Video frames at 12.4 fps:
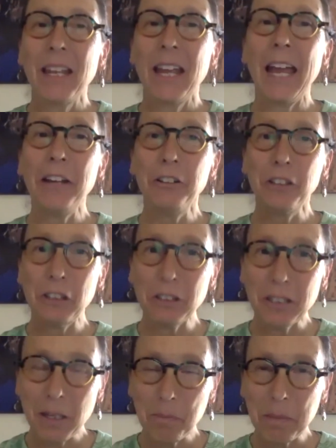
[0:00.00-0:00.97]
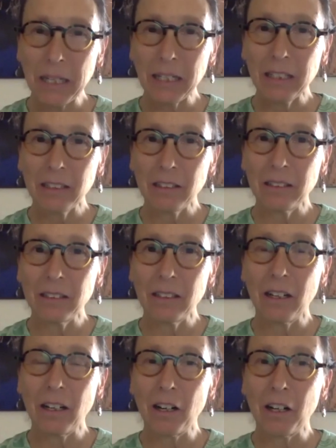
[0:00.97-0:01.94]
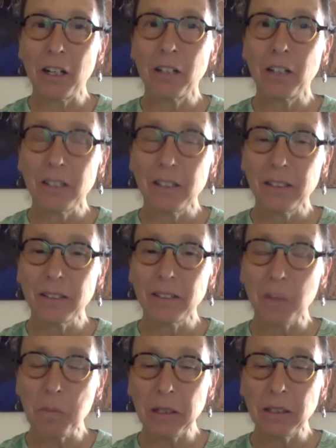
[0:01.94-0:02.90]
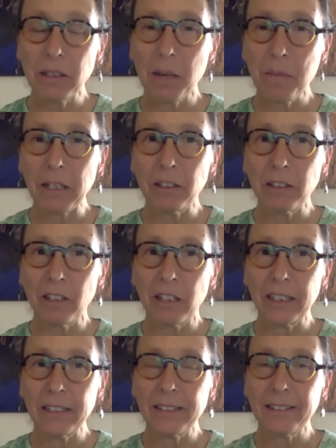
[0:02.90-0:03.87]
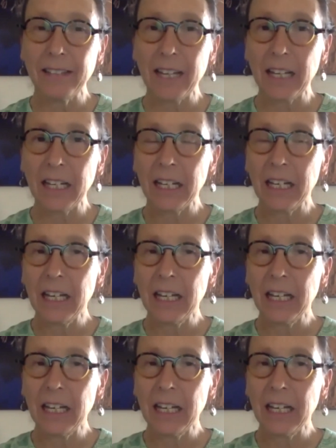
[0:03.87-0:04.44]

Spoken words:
Heterotypic are someone coming along and saying,